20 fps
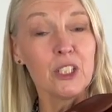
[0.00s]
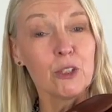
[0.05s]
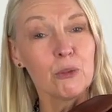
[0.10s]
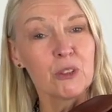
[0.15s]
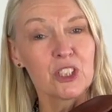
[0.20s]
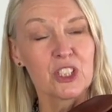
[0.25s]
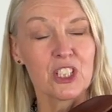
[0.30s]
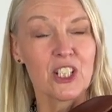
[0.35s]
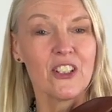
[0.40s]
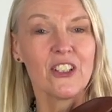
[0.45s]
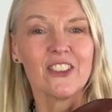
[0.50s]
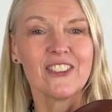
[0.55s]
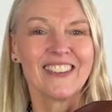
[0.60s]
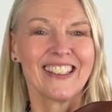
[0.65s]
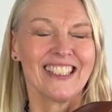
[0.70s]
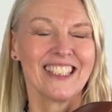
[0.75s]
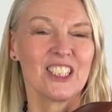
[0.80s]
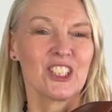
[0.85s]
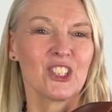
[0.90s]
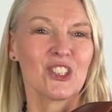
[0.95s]
slurring
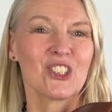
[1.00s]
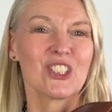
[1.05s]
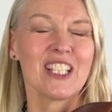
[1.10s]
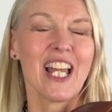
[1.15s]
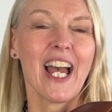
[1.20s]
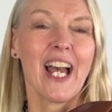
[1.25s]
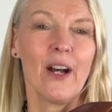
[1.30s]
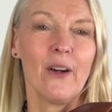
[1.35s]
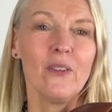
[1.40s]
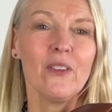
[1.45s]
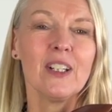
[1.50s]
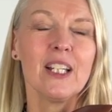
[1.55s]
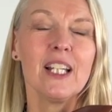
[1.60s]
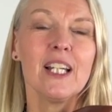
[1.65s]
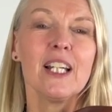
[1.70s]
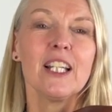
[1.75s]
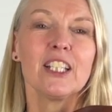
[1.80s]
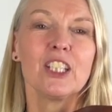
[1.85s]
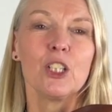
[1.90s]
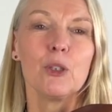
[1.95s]
it just now,
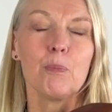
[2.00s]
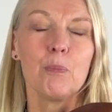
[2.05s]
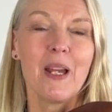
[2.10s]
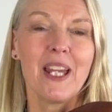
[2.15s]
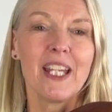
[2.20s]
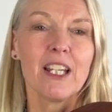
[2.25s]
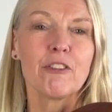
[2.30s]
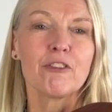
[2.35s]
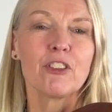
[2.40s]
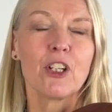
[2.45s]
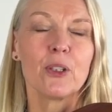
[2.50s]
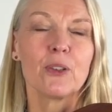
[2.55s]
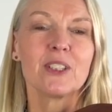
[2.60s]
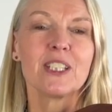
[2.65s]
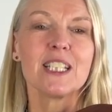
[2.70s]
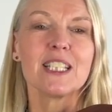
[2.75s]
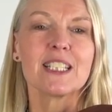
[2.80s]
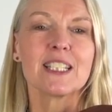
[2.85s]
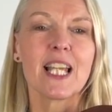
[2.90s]
you may have noticed